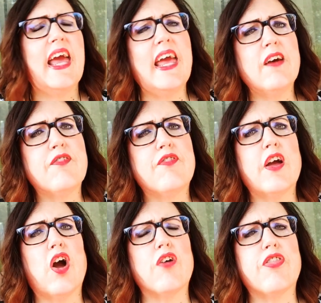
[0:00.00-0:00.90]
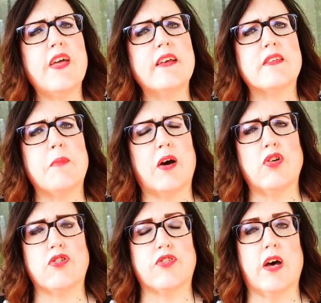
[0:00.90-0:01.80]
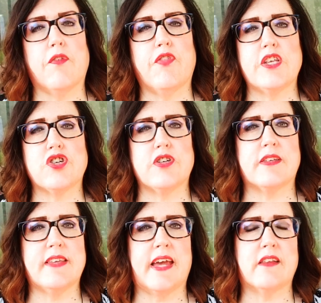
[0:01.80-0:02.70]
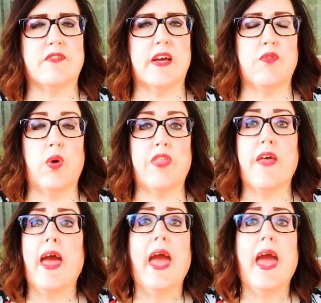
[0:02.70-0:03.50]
If there are things about yourself that you're dissatisfied with